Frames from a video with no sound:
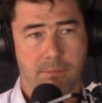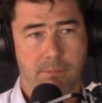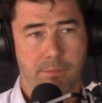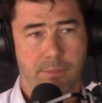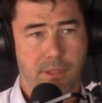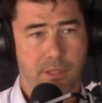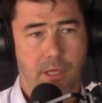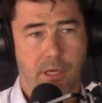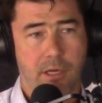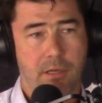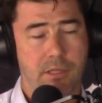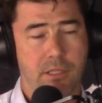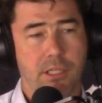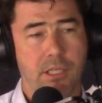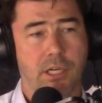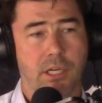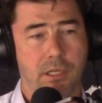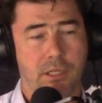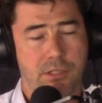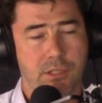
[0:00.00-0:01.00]
But I don't think
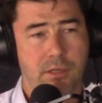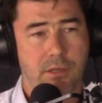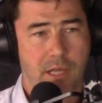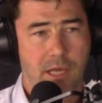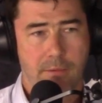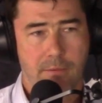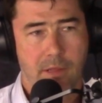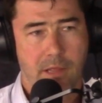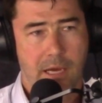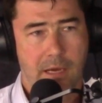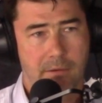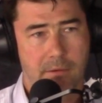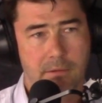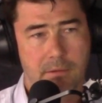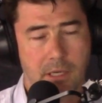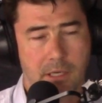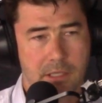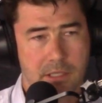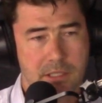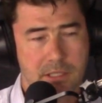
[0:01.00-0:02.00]
you can do that without
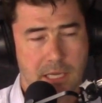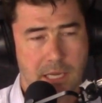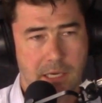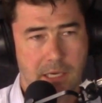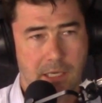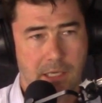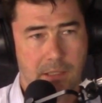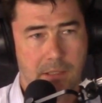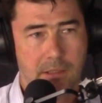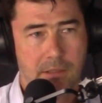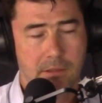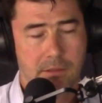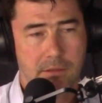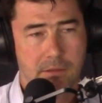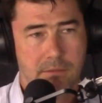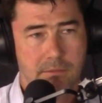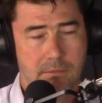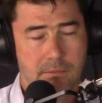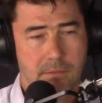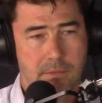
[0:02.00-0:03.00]
understanding
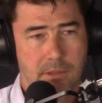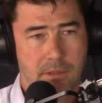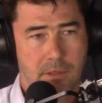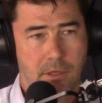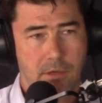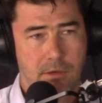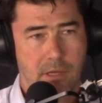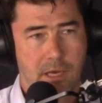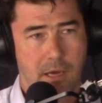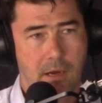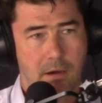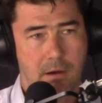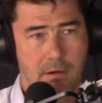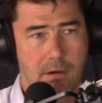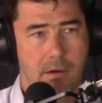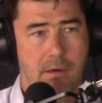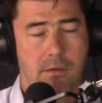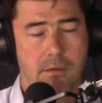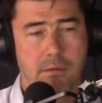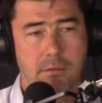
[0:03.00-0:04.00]
who they are
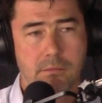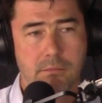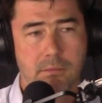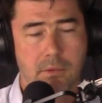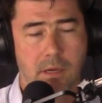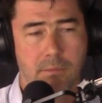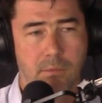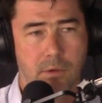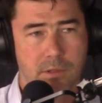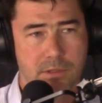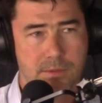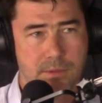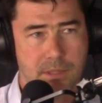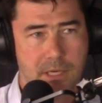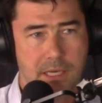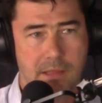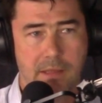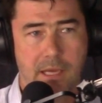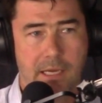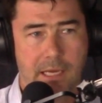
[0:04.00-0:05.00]
and, and what's
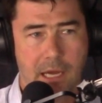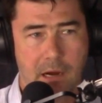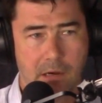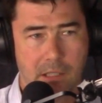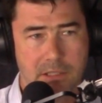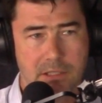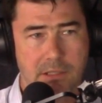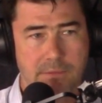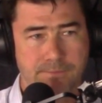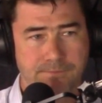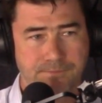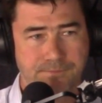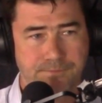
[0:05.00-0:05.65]
in their character.